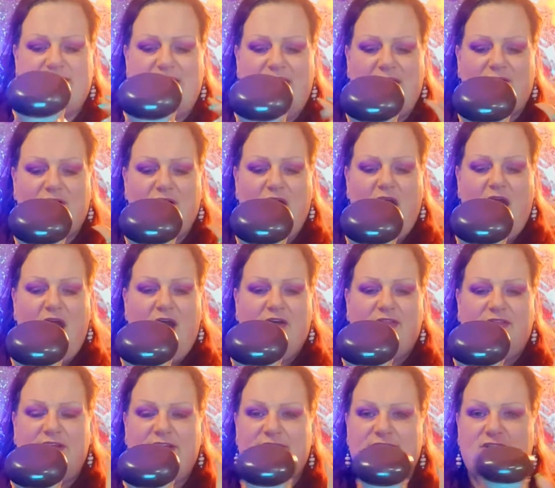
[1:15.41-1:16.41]
Now,
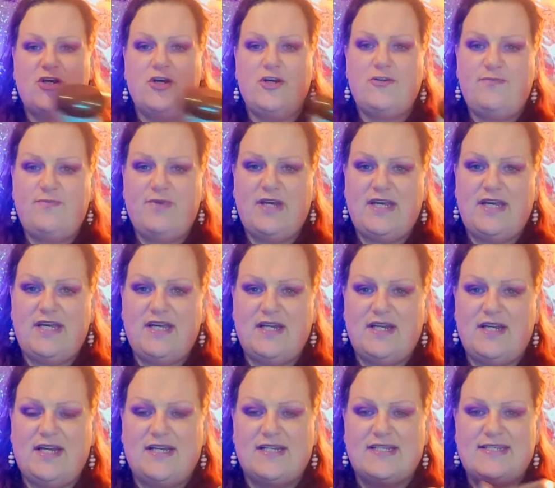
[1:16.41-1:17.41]
this could be
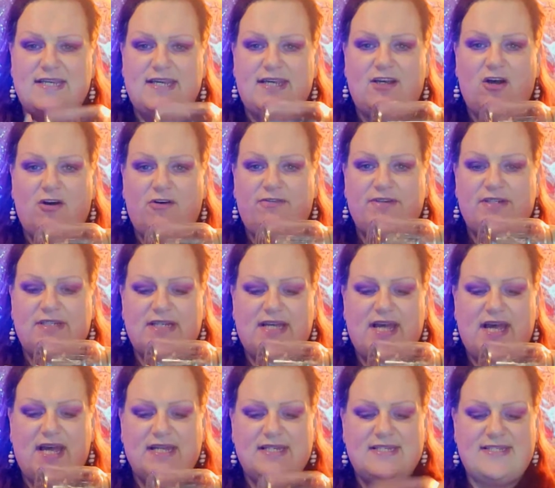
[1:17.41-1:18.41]
like a tea coffee
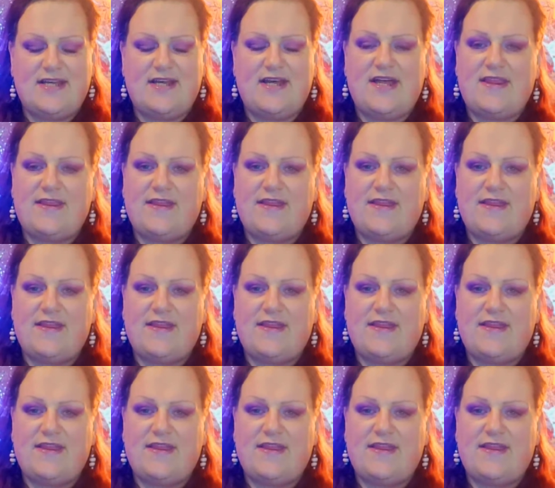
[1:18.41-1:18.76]
decanter.